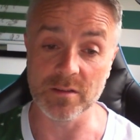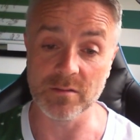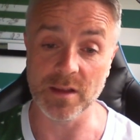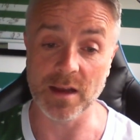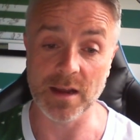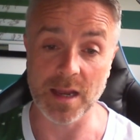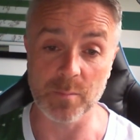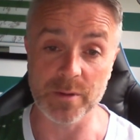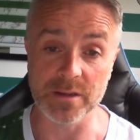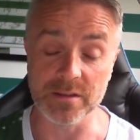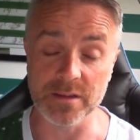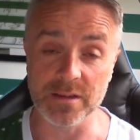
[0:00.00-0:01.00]

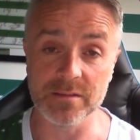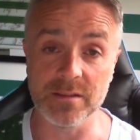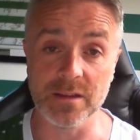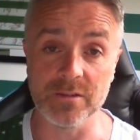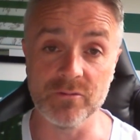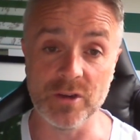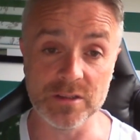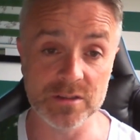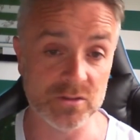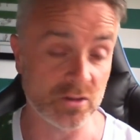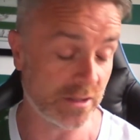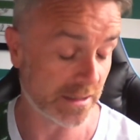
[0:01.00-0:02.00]
hammering that Rangers
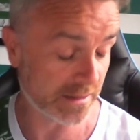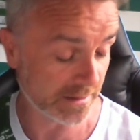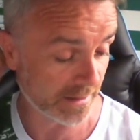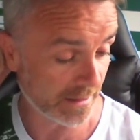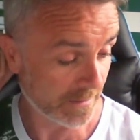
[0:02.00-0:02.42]
got yesterday.